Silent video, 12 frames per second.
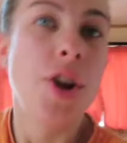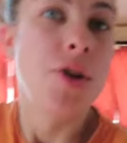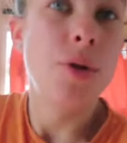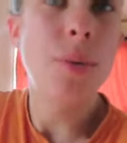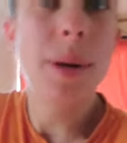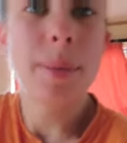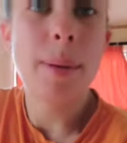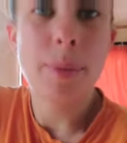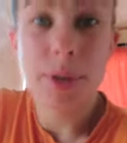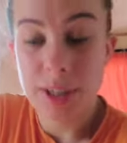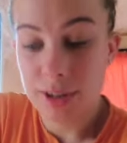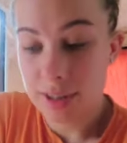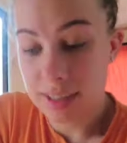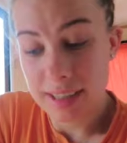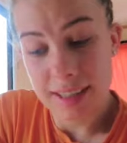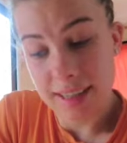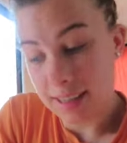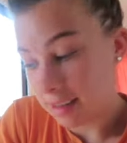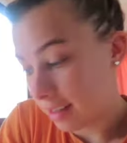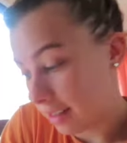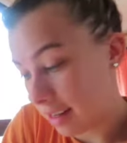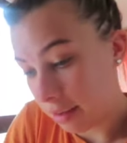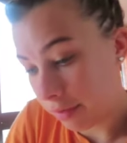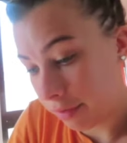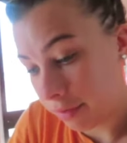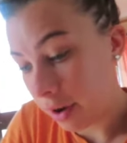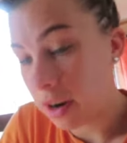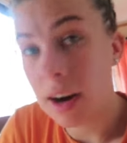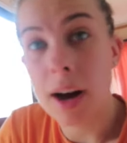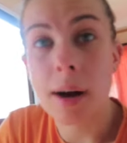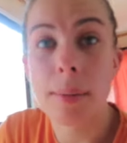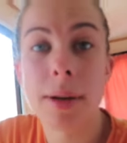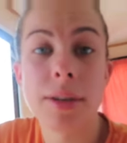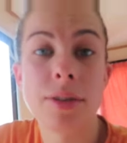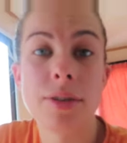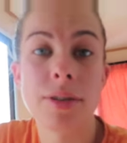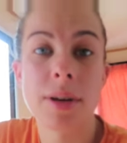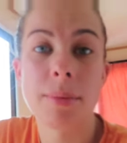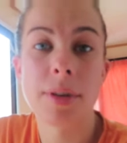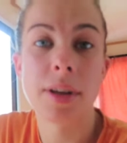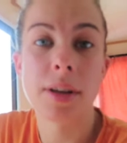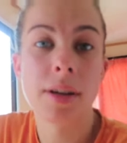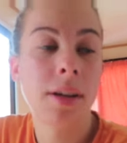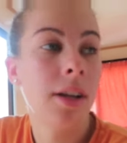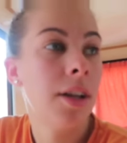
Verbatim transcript: normally my body just is like, get the fuck up, let's do something.